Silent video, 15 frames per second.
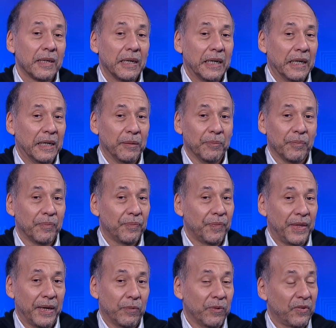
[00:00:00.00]
um,
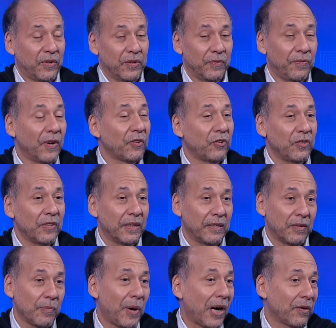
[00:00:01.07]
that was a functioning
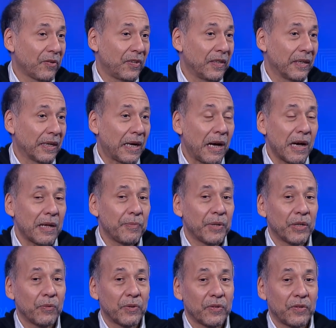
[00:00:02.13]
democracy and
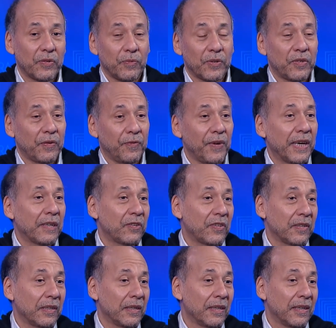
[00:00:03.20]
economy was, was a
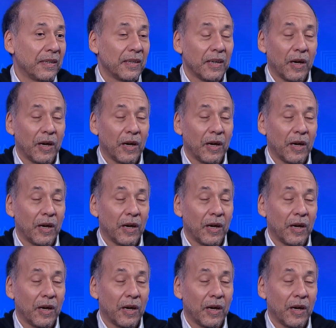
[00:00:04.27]
fantasy. Yeah.